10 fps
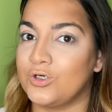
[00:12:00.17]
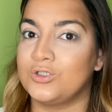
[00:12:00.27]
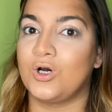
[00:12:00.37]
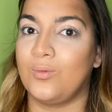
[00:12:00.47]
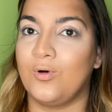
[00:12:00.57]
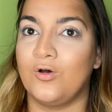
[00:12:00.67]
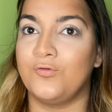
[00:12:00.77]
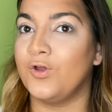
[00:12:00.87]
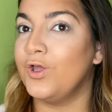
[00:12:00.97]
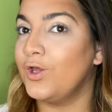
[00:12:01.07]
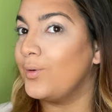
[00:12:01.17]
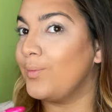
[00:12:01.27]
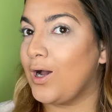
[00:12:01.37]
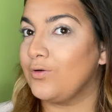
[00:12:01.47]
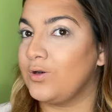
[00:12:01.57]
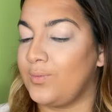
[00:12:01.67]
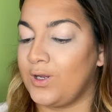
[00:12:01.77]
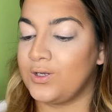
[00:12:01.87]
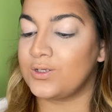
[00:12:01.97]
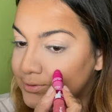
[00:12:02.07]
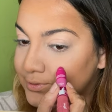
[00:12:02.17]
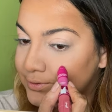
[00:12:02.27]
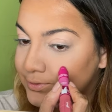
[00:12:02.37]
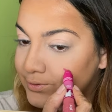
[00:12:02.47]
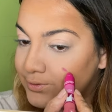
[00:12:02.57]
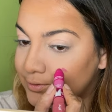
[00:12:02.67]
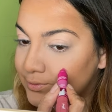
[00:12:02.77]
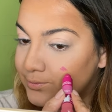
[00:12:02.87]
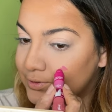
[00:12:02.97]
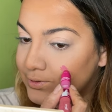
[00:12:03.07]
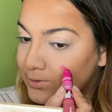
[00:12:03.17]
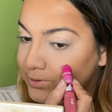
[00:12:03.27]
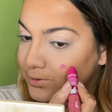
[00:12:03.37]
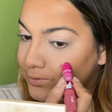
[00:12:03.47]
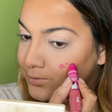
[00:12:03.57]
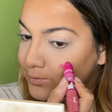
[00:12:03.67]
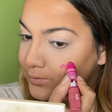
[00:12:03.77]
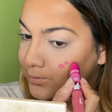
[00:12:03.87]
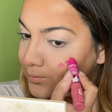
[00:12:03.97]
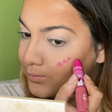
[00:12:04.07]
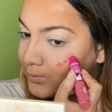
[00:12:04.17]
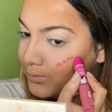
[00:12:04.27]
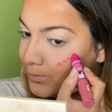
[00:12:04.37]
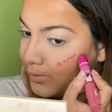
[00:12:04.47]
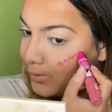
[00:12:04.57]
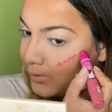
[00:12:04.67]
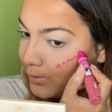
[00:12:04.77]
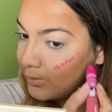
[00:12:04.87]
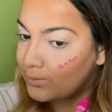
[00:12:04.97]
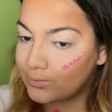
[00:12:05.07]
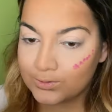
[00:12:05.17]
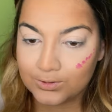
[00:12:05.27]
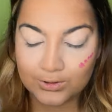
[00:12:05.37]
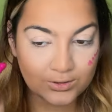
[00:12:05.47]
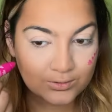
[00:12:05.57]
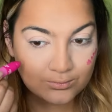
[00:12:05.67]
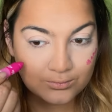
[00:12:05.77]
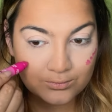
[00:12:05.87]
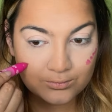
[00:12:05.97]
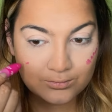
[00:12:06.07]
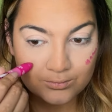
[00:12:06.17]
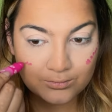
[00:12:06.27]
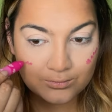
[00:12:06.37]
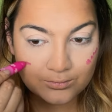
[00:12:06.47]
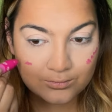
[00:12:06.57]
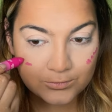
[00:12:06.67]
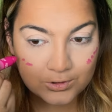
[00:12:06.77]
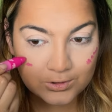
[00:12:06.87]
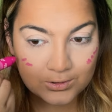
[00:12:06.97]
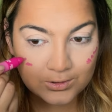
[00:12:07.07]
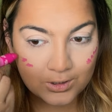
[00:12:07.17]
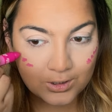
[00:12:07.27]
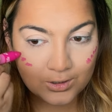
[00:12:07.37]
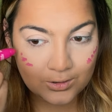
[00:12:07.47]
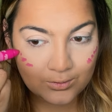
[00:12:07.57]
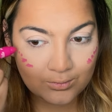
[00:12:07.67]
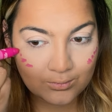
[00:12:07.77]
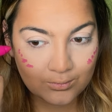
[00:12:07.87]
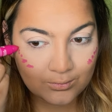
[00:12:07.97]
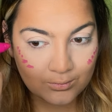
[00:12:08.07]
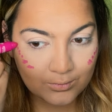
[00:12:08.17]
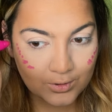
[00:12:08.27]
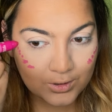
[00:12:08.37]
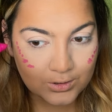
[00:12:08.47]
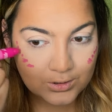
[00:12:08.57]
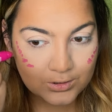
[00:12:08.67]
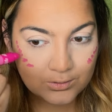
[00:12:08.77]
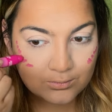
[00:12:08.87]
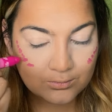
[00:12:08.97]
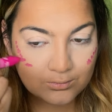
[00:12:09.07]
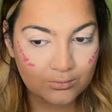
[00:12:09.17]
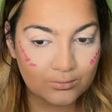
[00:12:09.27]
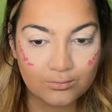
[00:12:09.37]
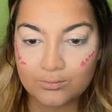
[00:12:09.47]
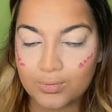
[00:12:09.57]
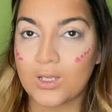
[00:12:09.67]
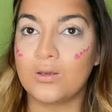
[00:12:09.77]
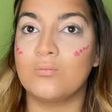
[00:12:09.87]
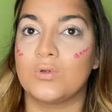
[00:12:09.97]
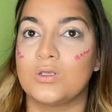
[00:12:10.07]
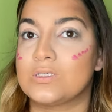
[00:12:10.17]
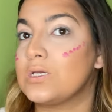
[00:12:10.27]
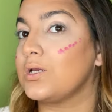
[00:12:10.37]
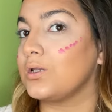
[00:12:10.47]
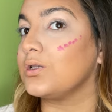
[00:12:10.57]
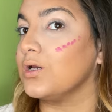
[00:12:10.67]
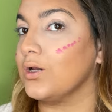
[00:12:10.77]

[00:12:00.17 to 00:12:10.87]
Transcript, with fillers: on top of powdered base so i'm just gonna oh she's she's thick and she's pigmented